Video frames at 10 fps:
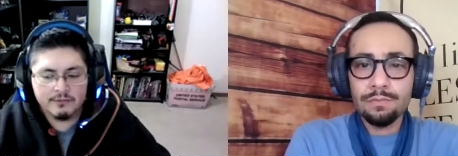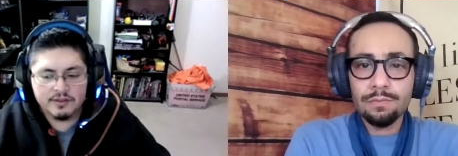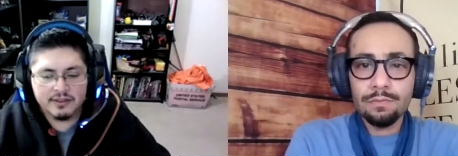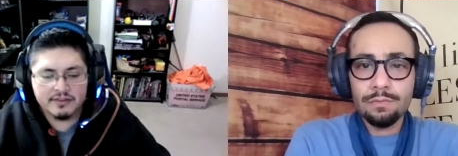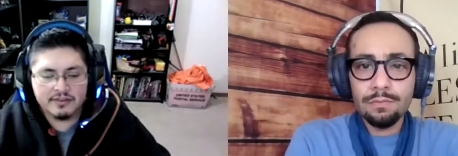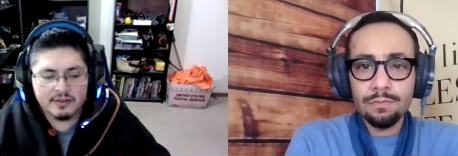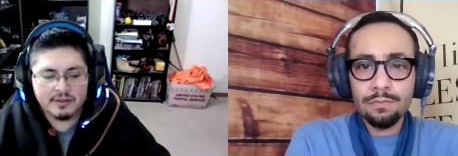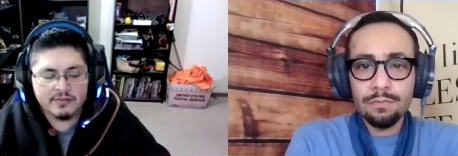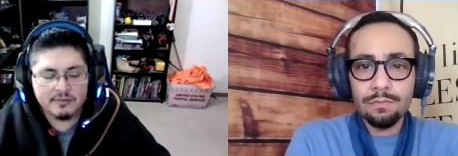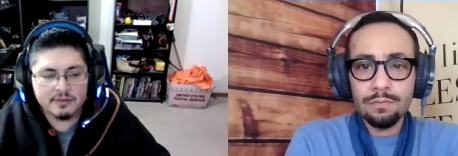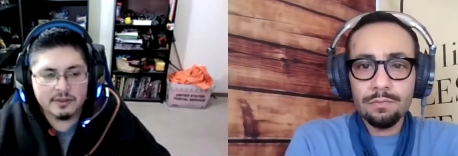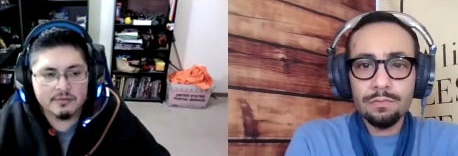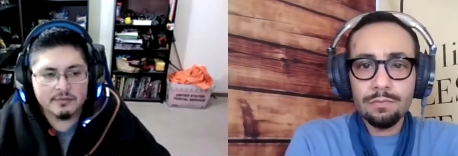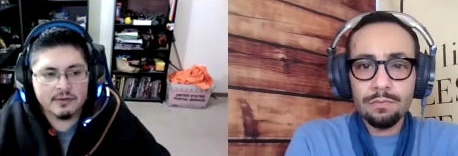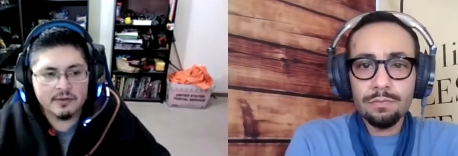Speaker 1: for days on end
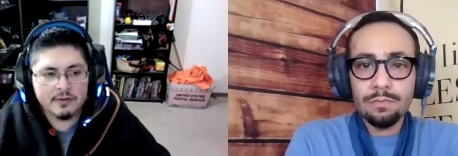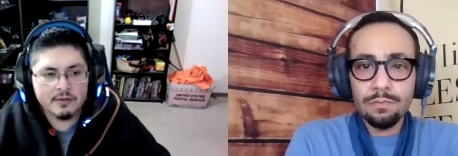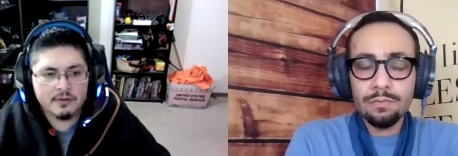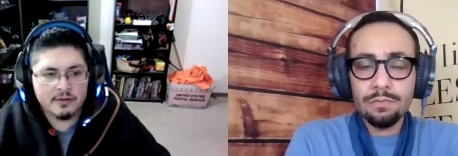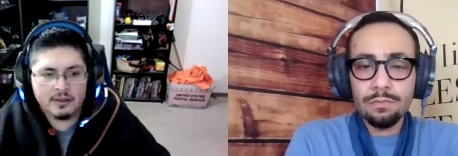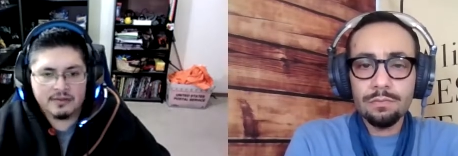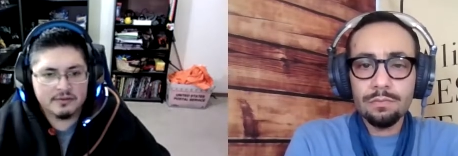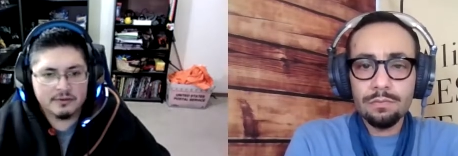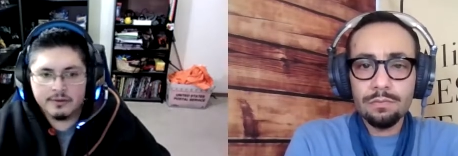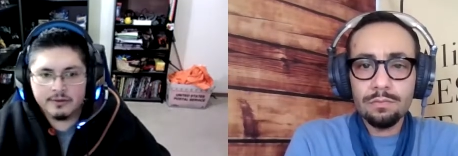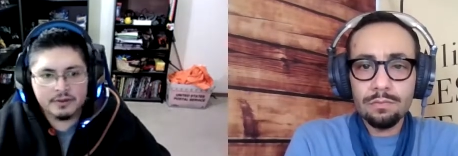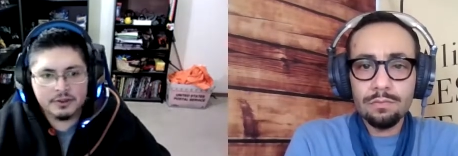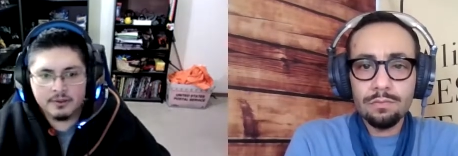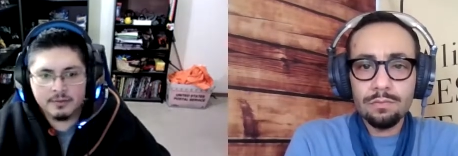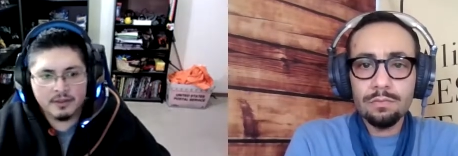sometimes, and I still go to the
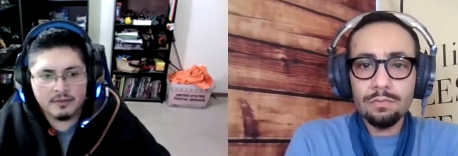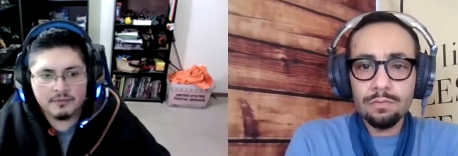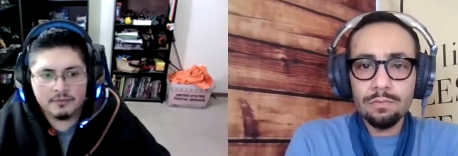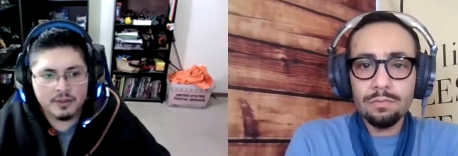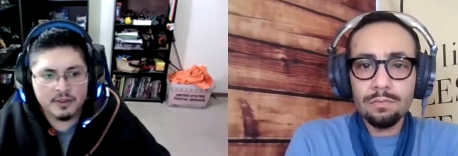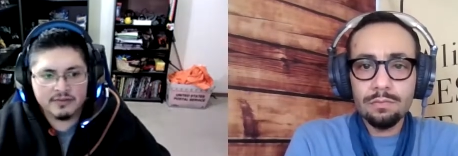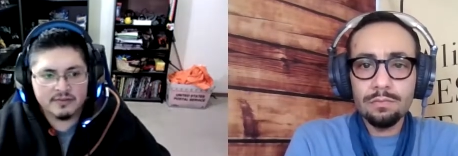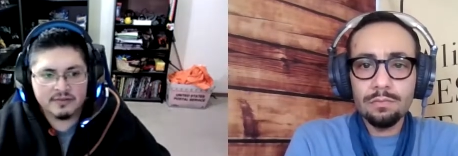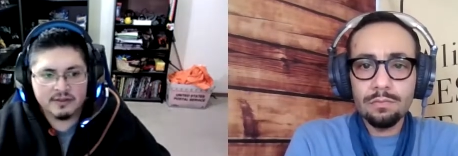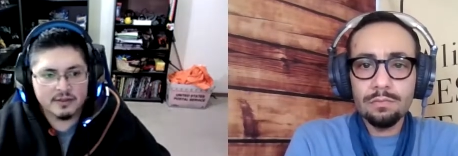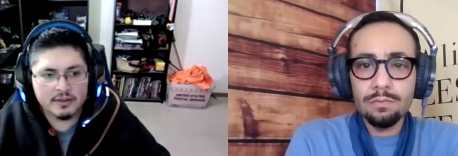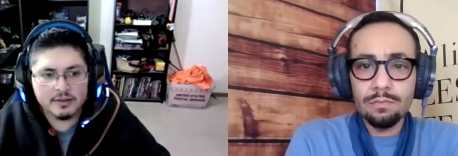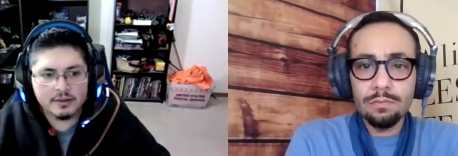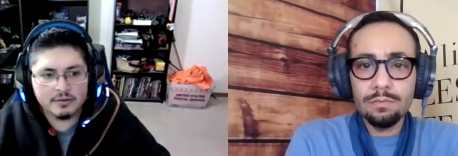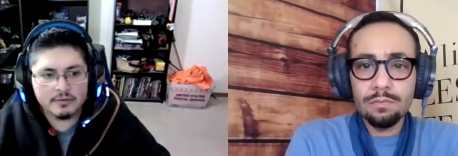gym. I lift weights. It's not an
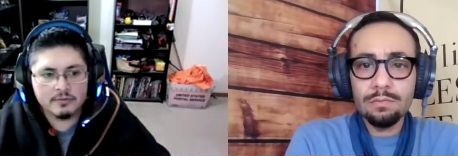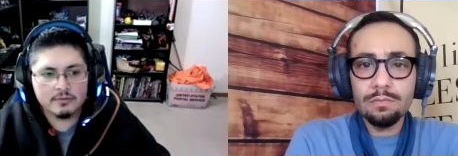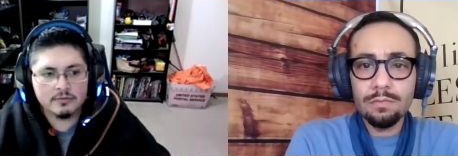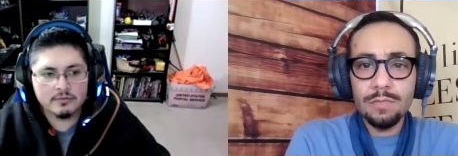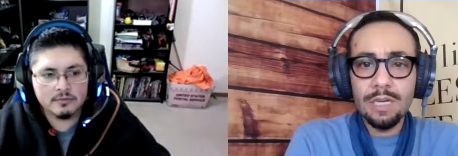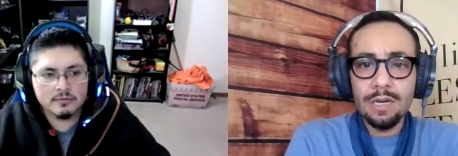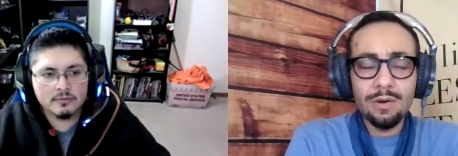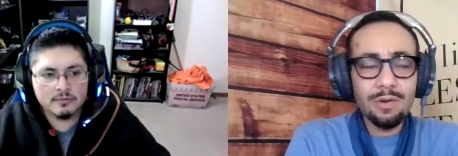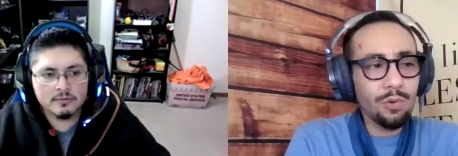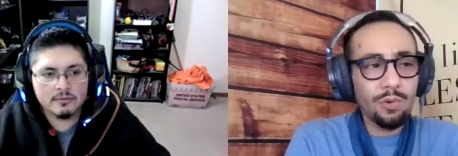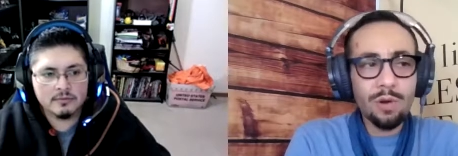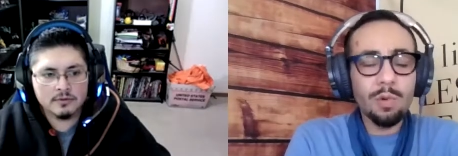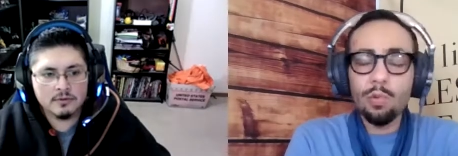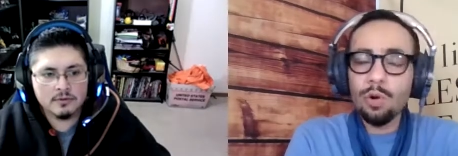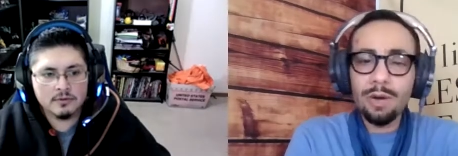issue.
Speaker 2: Yeah, how
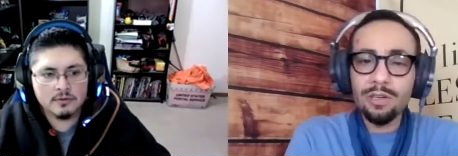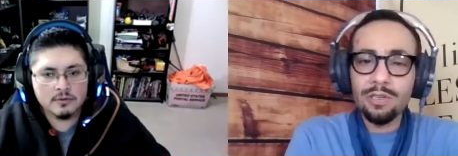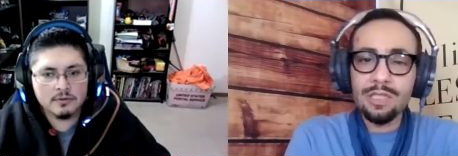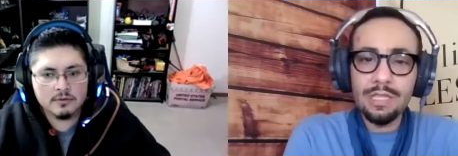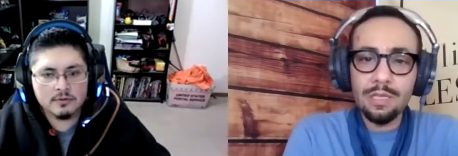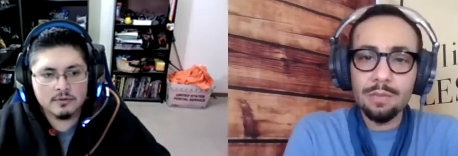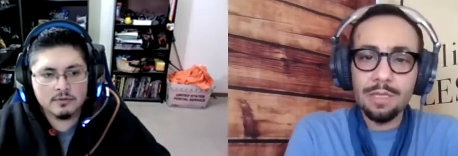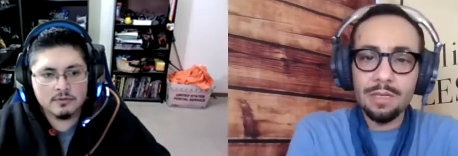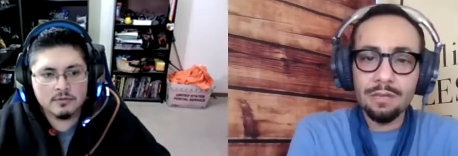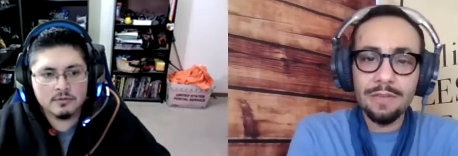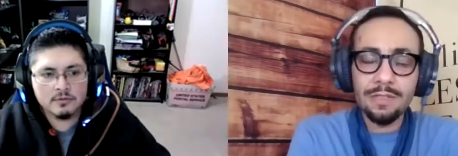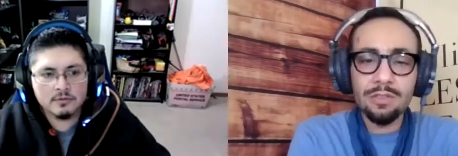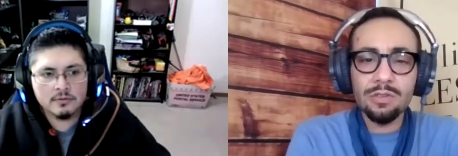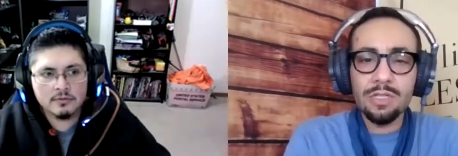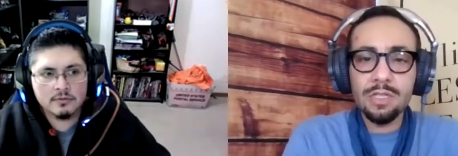incredible. What about your sleep? Has it
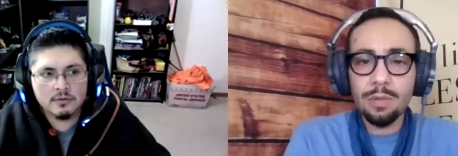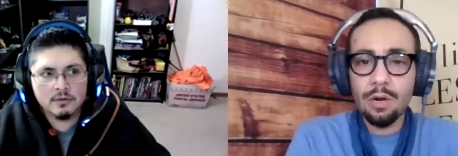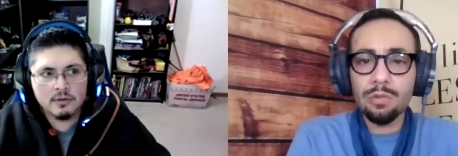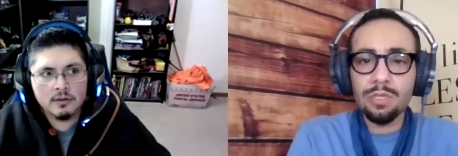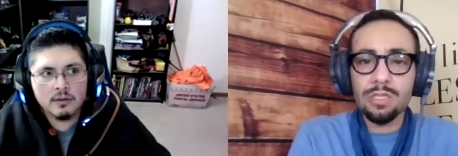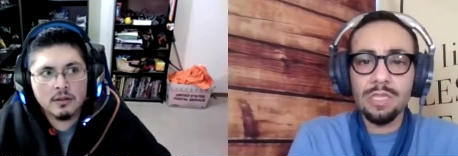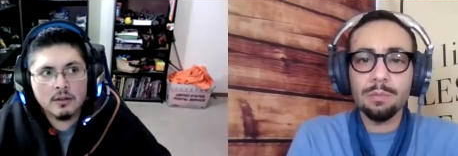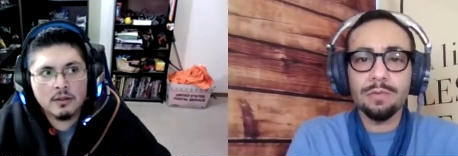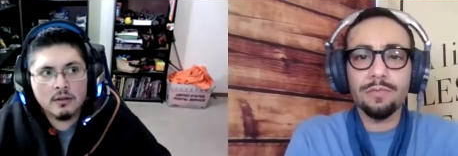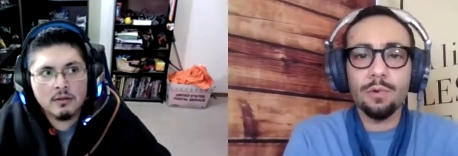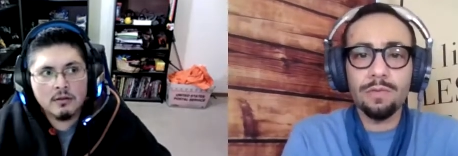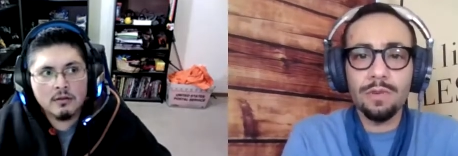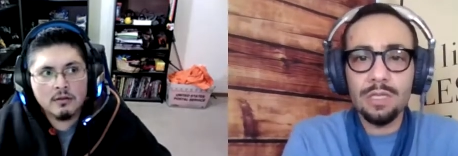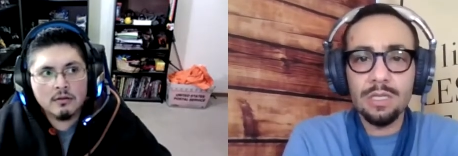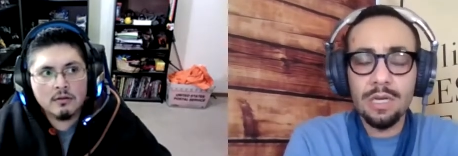affected your sleep? How was your sleep before
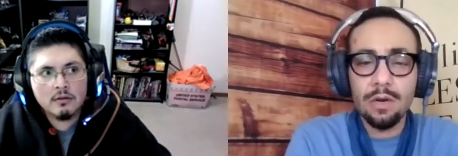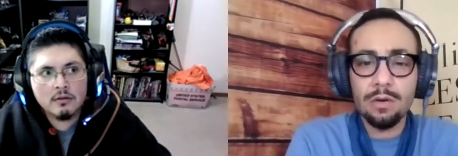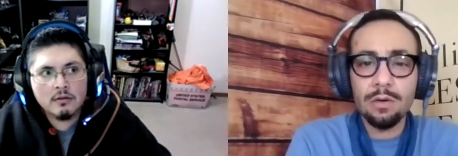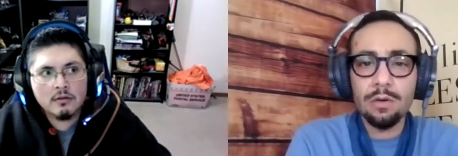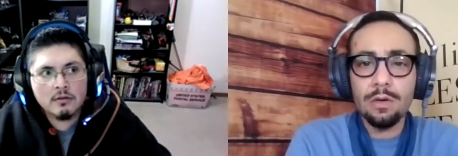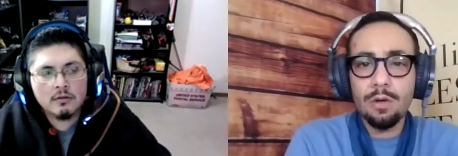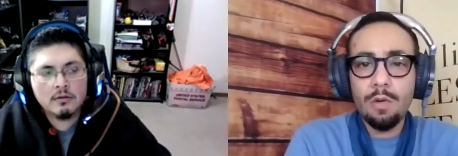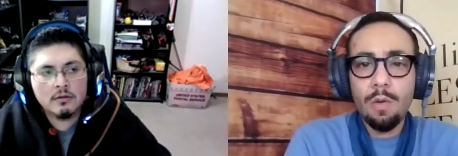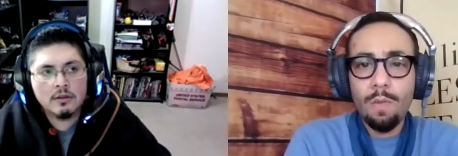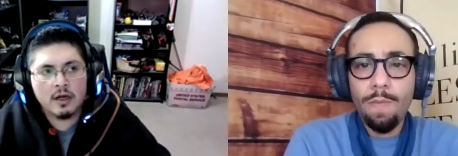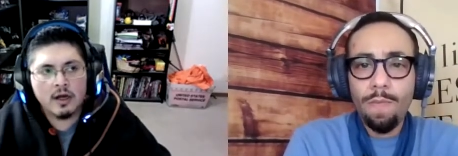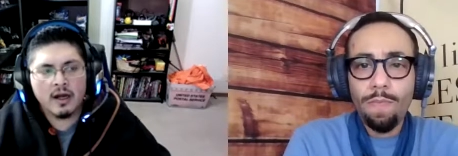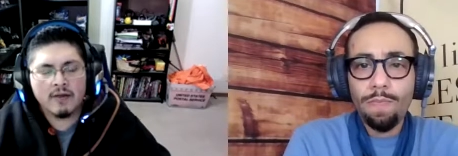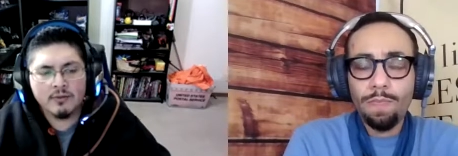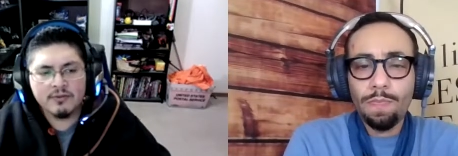versus now?
Speaker 1: I,
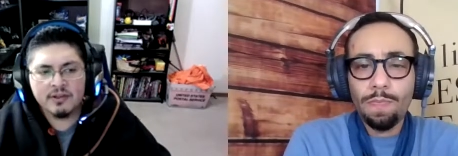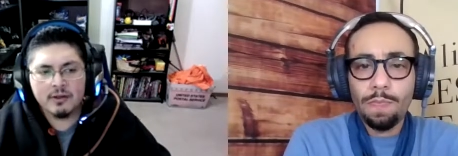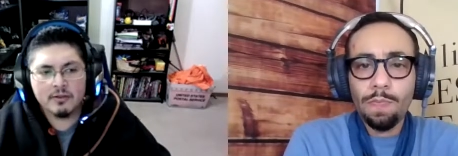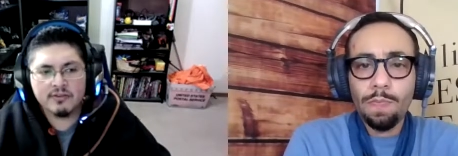have always had a hard